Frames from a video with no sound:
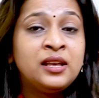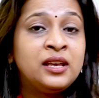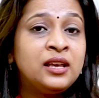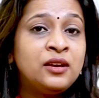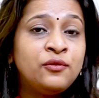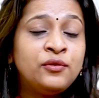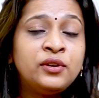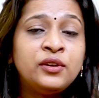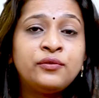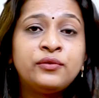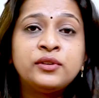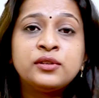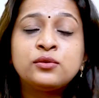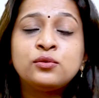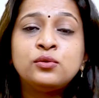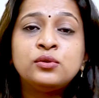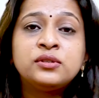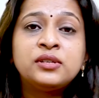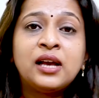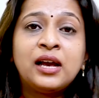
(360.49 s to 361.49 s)
even if the
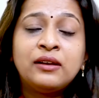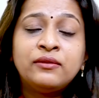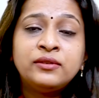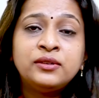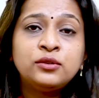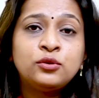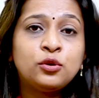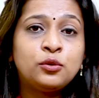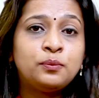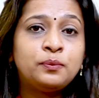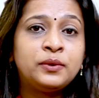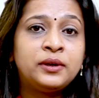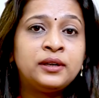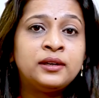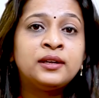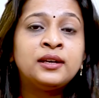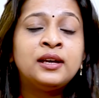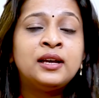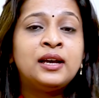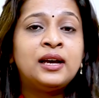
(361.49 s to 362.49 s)
schools haven't
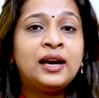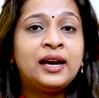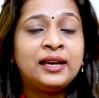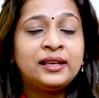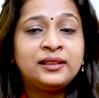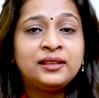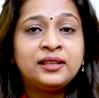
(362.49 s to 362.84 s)
opened i